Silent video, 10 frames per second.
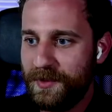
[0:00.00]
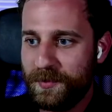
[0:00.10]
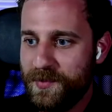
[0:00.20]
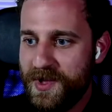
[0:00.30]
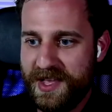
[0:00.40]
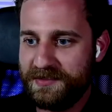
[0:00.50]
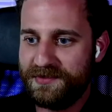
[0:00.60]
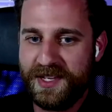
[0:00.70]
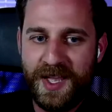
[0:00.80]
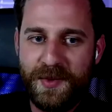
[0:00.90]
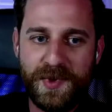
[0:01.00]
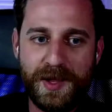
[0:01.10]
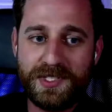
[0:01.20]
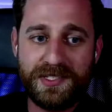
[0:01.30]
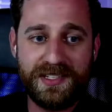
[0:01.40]
have been able
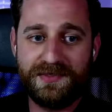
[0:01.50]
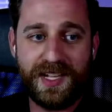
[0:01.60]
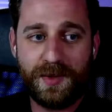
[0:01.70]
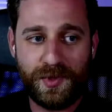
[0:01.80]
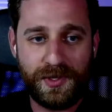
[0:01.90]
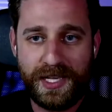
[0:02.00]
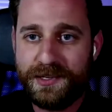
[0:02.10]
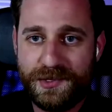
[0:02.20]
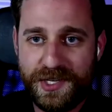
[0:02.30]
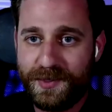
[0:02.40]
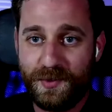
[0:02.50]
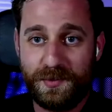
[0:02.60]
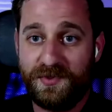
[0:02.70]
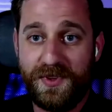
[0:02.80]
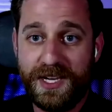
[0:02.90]
to develop relationships with
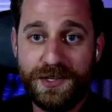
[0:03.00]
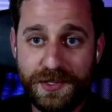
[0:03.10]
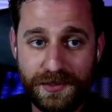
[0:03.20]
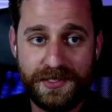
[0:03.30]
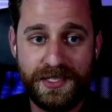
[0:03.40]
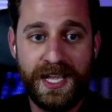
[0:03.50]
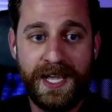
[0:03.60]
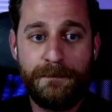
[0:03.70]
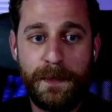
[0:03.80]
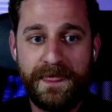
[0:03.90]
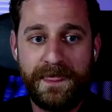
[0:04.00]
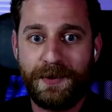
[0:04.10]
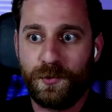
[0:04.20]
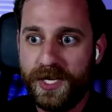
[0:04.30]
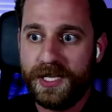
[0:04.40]
professionals that
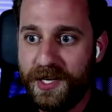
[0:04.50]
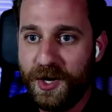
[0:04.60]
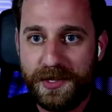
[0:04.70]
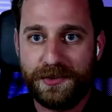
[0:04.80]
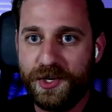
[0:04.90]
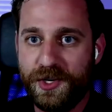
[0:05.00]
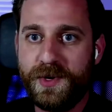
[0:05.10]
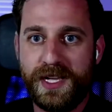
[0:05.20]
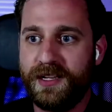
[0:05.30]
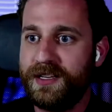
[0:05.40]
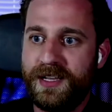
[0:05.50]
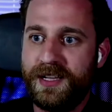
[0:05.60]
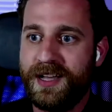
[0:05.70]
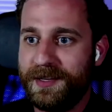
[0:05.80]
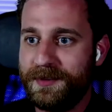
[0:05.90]
really know what they're doing,
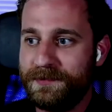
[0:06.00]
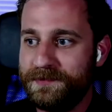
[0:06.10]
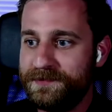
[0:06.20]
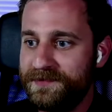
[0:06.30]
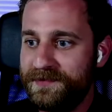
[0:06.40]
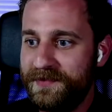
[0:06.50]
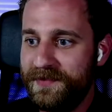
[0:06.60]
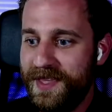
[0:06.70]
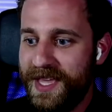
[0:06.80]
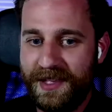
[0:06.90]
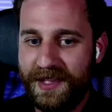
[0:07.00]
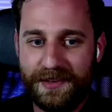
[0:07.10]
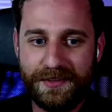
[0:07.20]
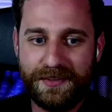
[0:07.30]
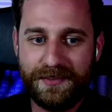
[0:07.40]

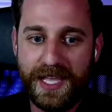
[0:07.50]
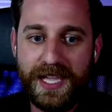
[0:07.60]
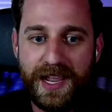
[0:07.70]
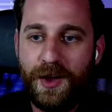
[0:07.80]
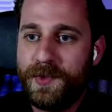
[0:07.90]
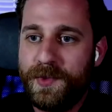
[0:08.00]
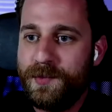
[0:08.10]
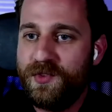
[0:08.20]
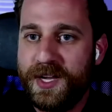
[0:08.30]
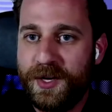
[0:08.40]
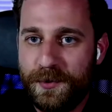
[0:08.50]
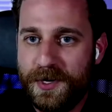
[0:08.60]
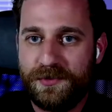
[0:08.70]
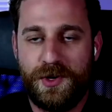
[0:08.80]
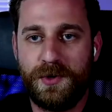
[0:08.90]
and they could help me move my career
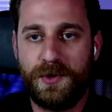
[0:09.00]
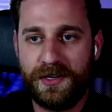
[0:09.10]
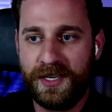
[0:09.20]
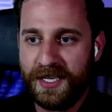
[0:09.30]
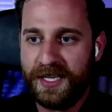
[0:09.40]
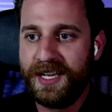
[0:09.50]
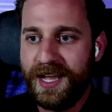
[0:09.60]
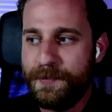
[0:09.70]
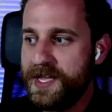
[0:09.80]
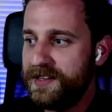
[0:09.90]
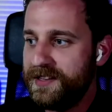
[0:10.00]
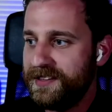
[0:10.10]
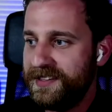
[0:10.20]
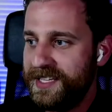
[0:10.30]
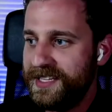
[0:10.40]
forward. I mean,
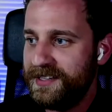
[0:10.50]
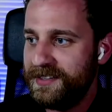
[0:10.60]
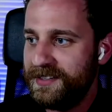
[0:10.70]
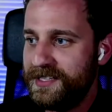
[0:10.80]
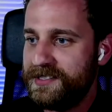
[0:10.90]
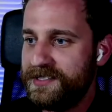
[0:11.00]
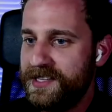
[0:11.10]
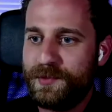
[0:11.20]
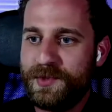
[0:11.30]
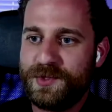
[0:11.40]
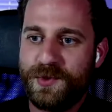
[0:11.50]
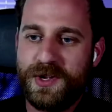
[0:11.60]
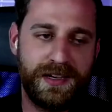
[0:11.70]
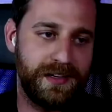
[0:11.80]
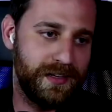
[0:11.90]
the examples
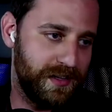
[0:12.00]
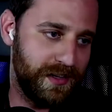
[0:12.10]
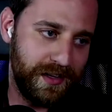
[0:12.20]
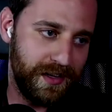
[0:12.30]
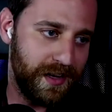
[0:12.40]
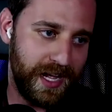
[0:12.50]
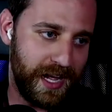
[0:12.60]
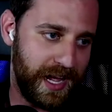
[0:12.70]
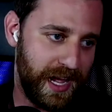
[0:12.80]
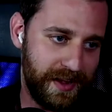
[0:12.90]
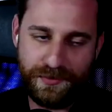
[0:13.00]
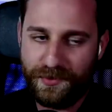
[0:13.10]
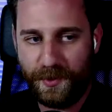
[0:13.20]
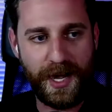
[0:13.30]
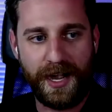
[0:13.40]
run
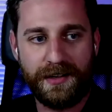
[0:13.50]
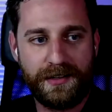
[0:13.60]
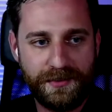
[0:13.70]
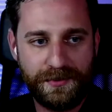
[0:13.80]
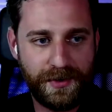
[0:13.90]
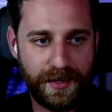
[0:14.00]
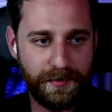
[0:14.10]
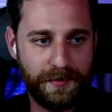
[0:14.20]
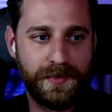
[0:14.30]
everywhere, from